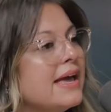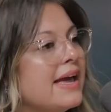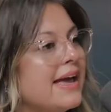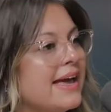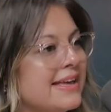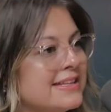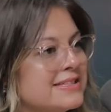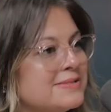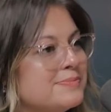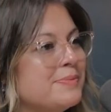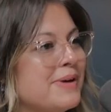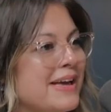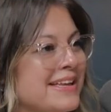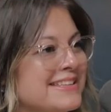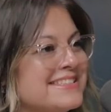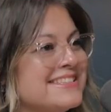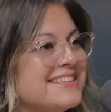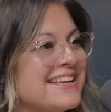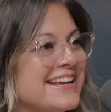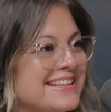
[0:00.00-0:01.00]

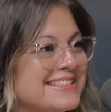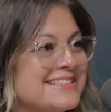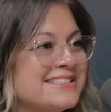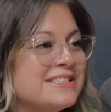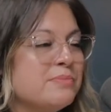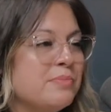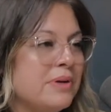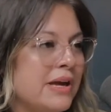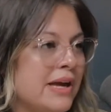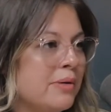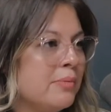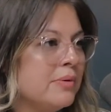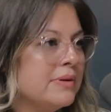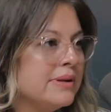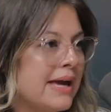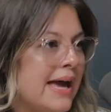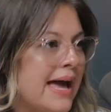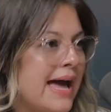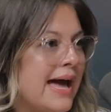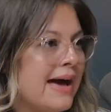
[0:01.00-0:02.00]
It's nice to be able
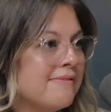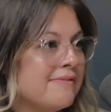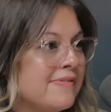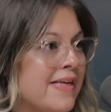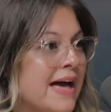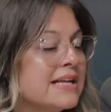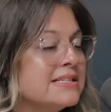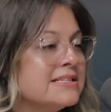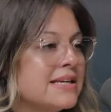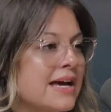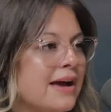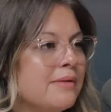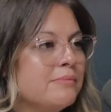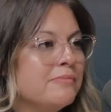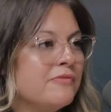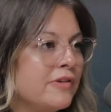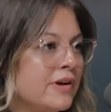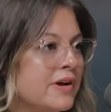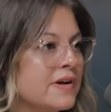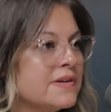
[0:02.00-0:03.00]
to have that time
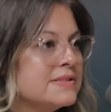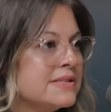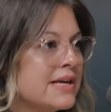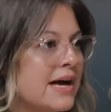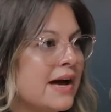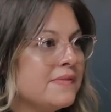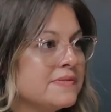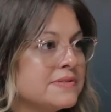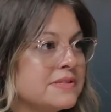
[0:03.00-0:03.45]
for yourself.